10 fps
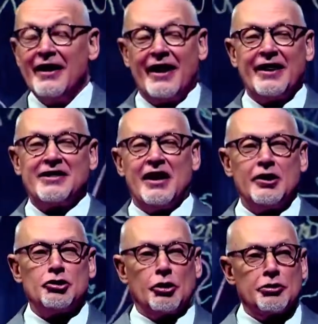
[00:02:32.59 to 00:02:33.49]
they attended
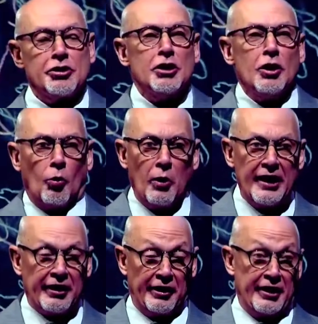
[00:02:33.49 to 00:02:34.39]
church
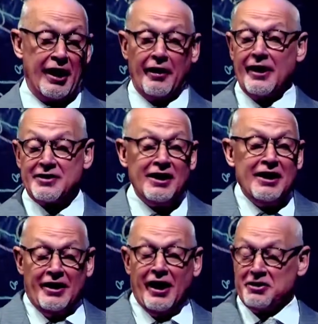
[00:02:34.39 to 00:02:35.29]
weekly. Now, that's
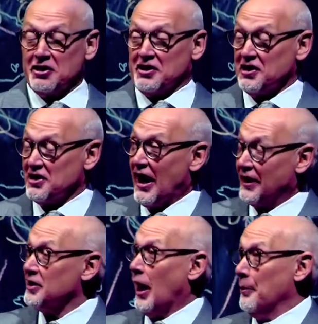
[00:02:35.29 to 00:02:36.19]
not just a sad
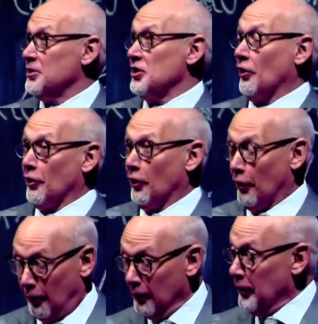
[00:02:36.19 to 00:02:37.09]
commentary on
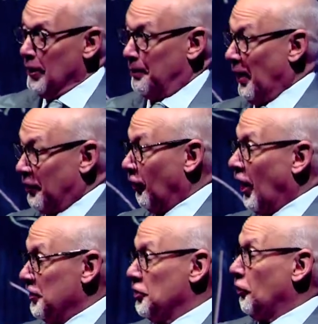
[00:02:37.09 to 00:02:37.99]
our
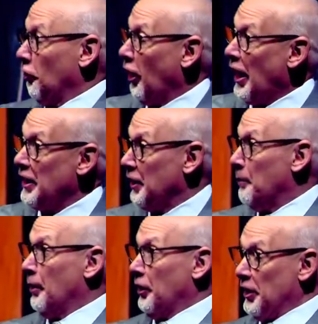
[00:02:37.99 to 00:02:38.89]
pathological lying
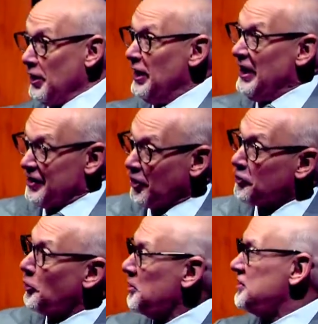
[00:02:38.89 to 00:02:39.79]
ability, it's
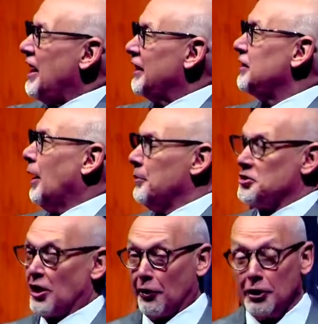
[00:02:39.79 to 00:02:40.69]
also a sad
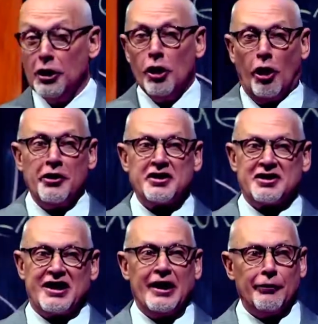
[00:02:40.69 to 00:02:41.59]
commentary on the
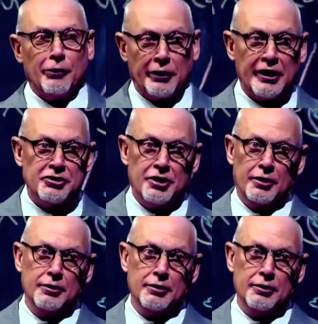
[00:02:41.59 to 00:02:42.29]
state of religion.